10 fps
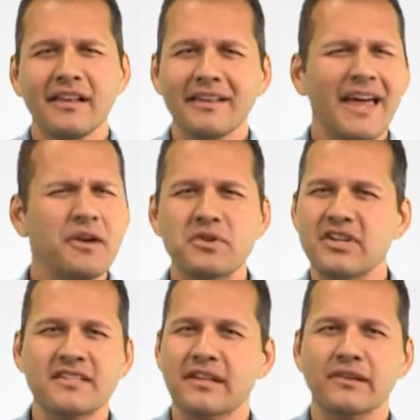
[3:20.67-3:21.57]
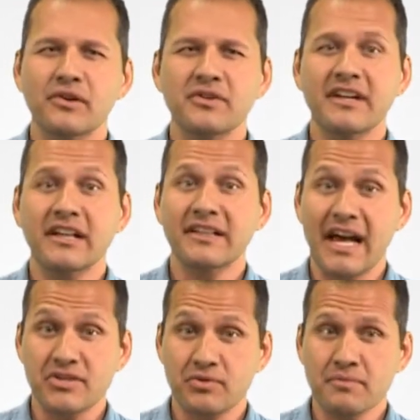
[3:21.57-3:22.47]
Language isn't learned in a
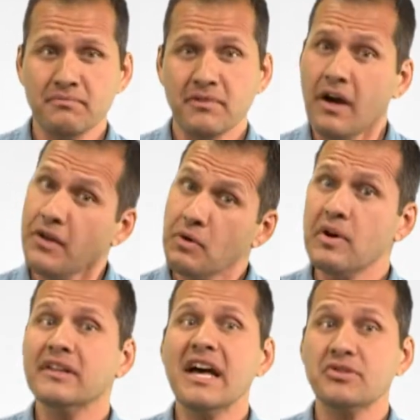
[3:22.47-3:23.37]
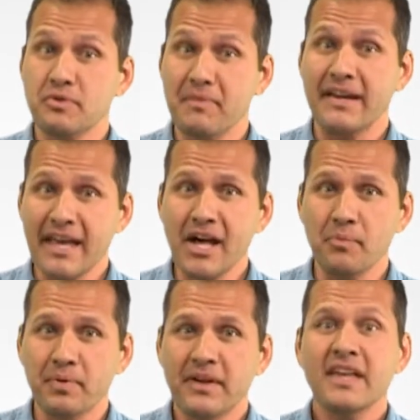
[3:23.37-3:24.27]
classroom, although a classroom might
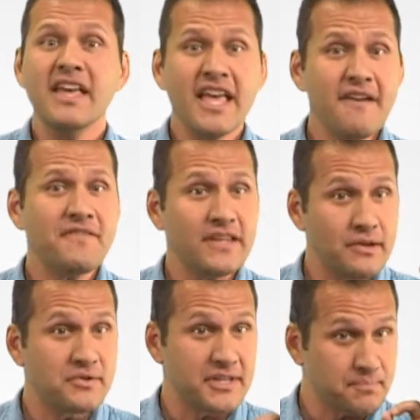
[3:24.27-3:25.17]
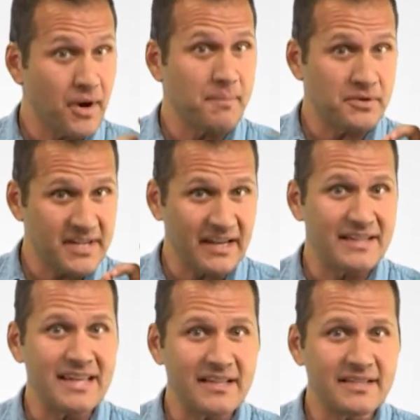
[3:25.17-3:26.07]
help if it uses proper
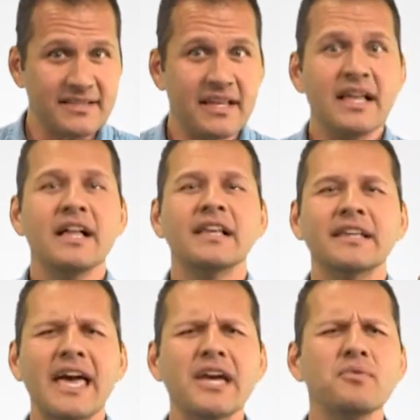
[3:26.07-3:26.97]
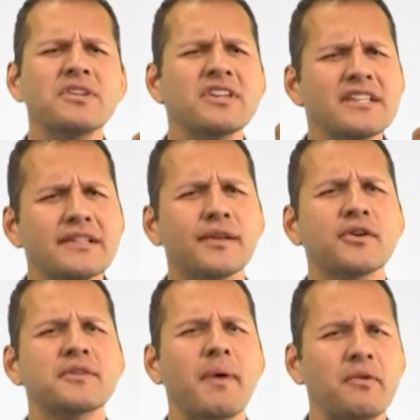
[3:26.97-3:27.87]
techniques. Language is
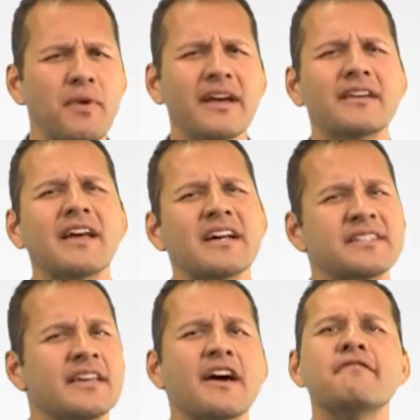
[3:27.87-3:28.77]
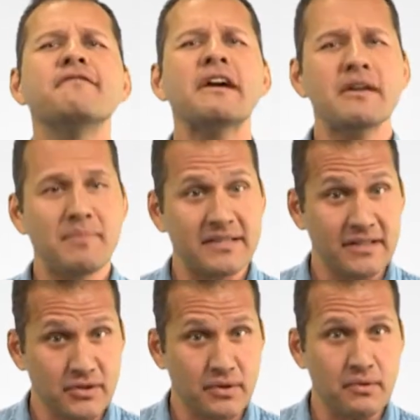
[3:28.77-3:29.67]
learned by recognizing a very
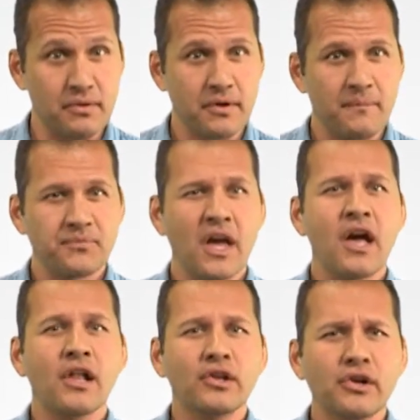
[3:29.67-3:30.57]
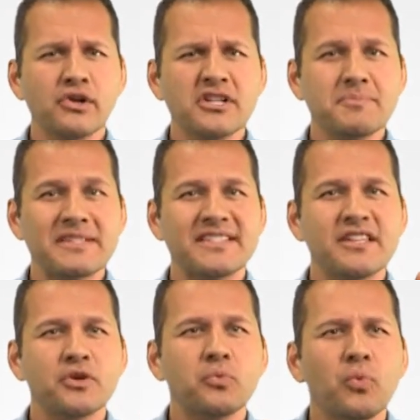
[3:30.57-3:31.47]
basic truth. Learners must see
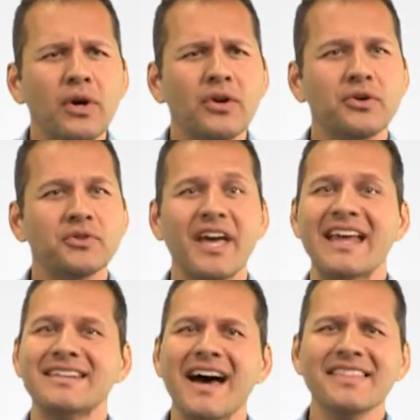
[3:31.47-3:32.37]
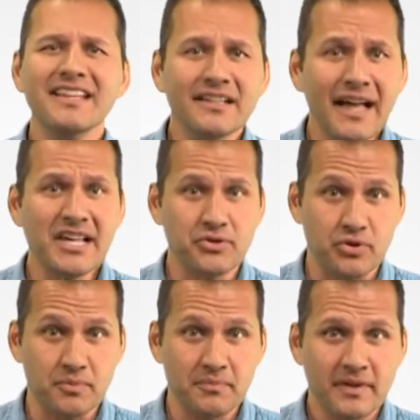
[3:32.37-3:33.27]
the world, and not the
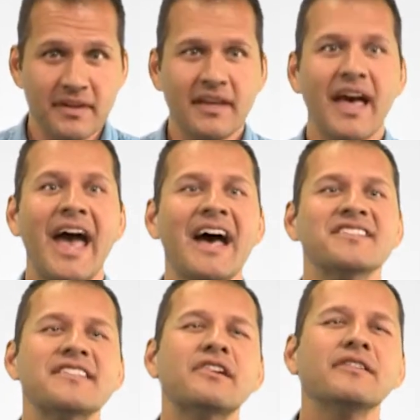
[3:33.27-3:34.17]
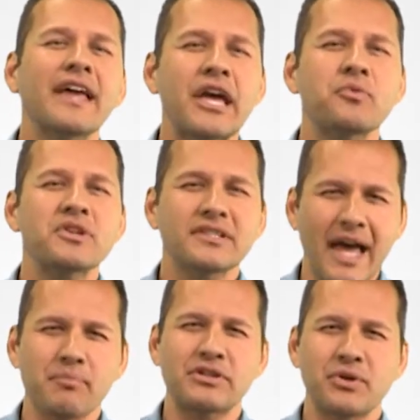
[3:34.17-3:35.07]
classroom, as their language
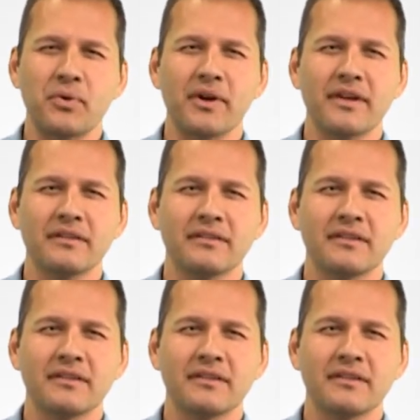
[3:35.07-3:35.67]
laboratory.